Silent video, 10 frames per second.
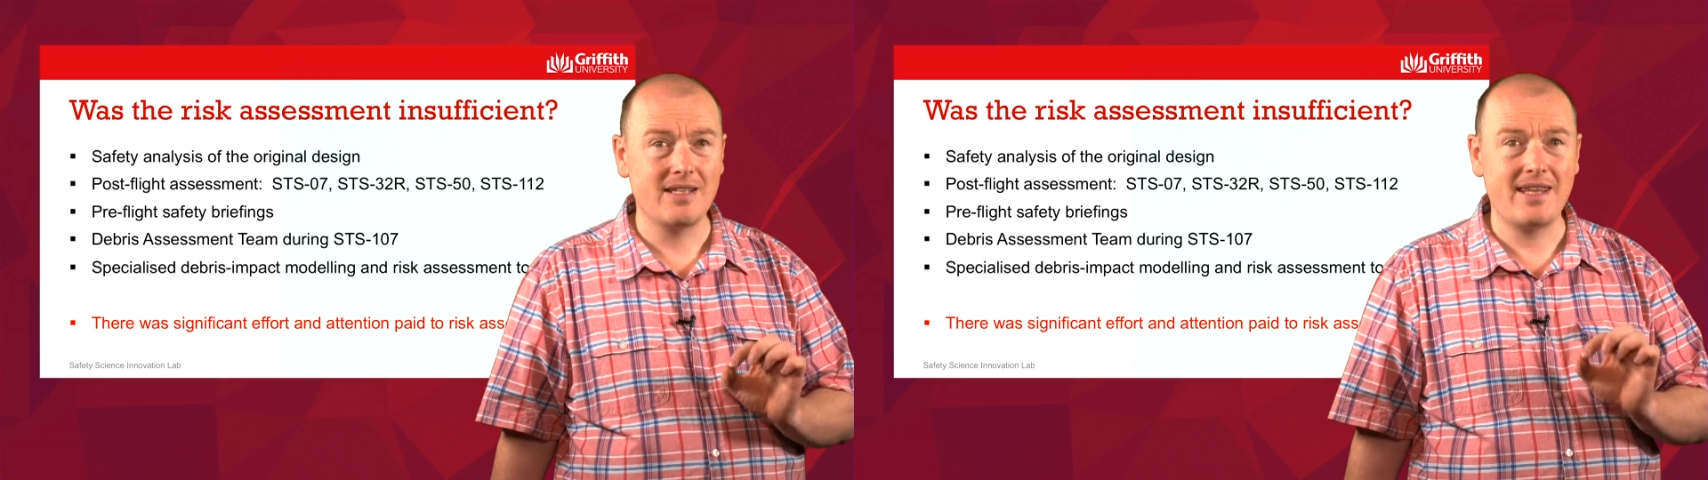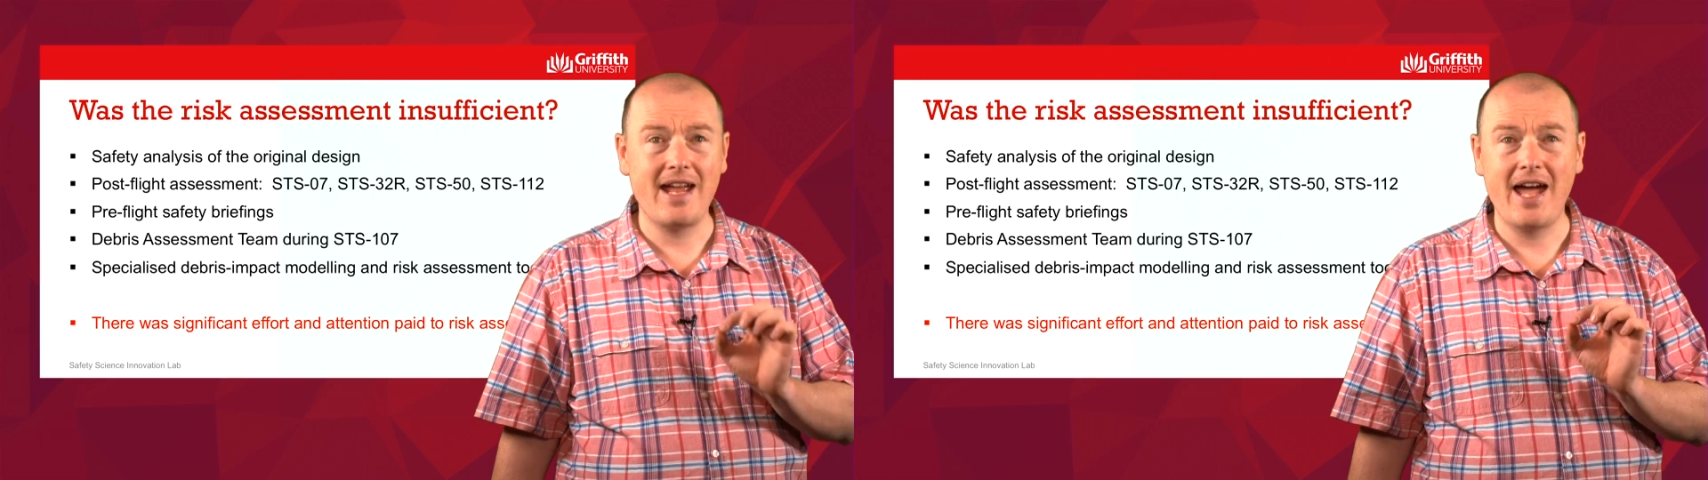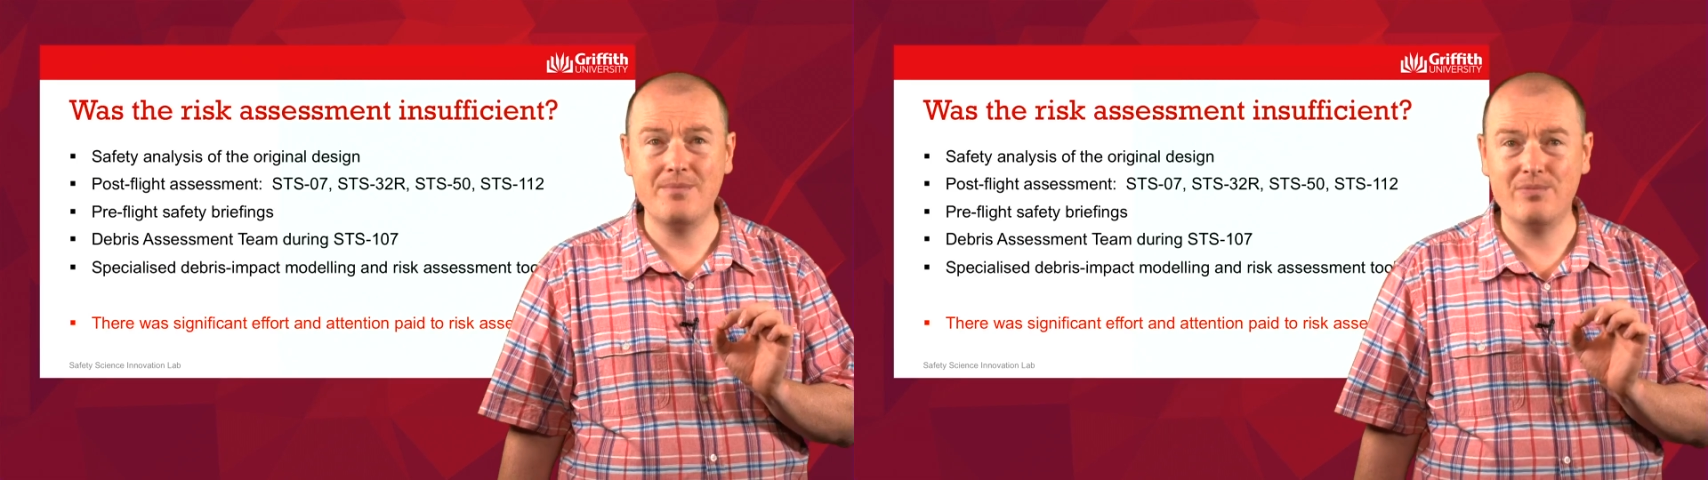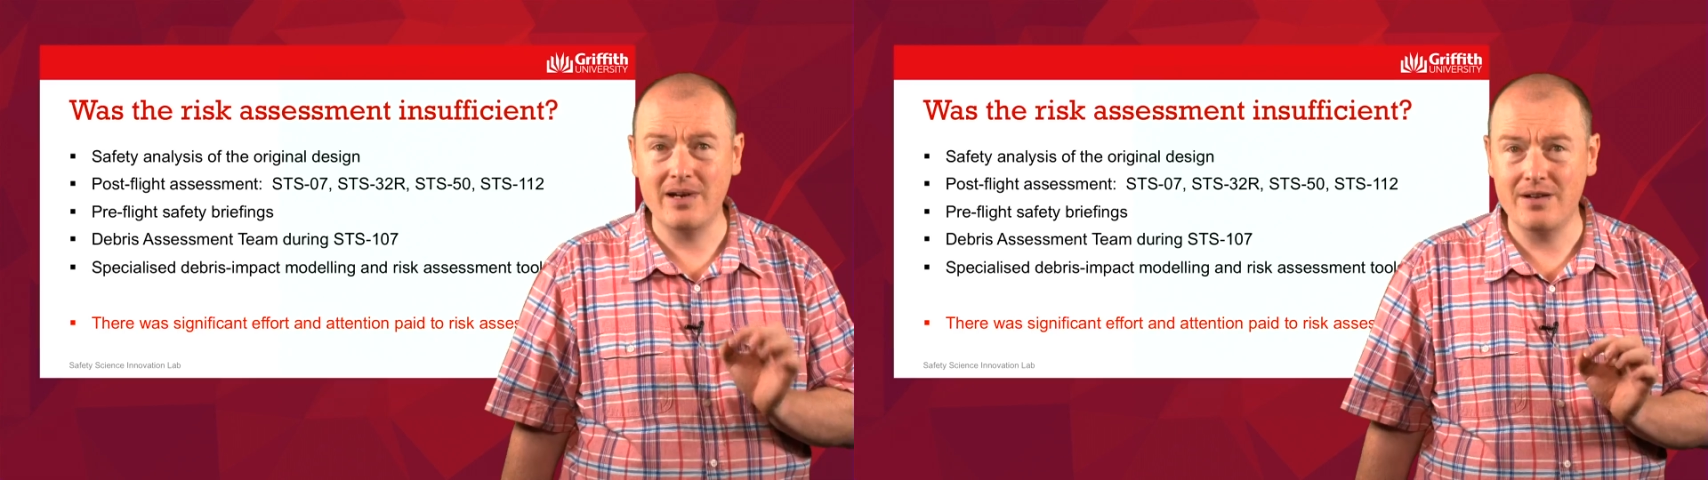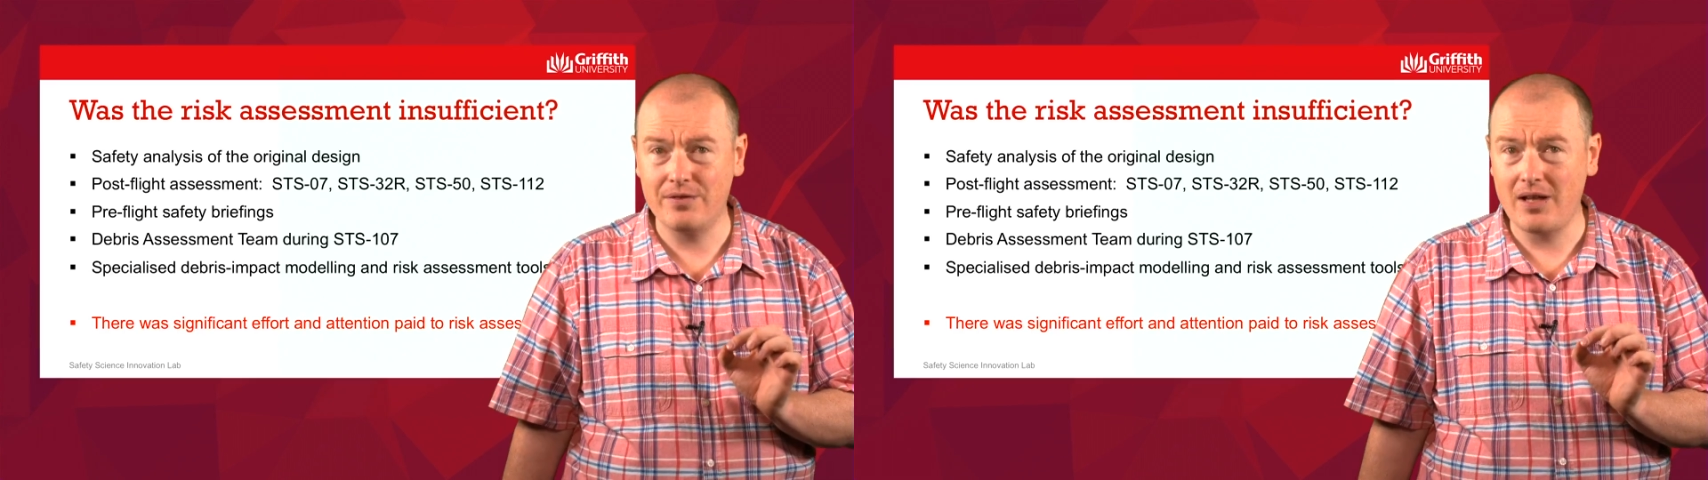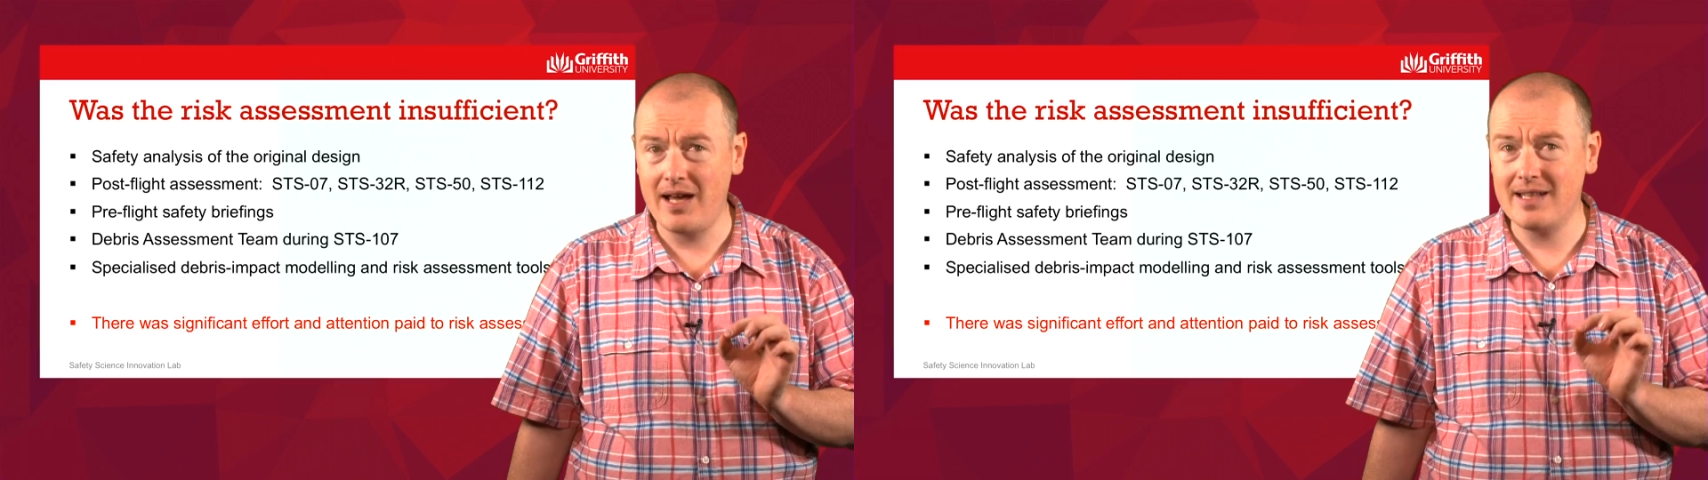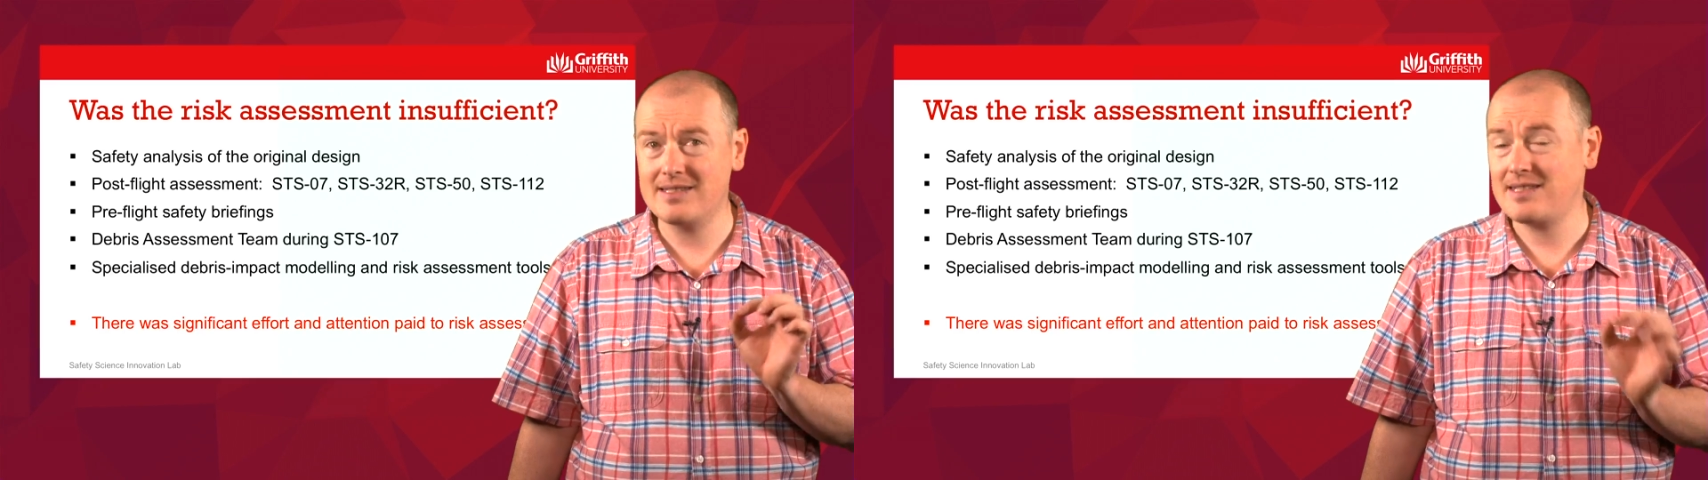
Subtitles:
they had pre-flight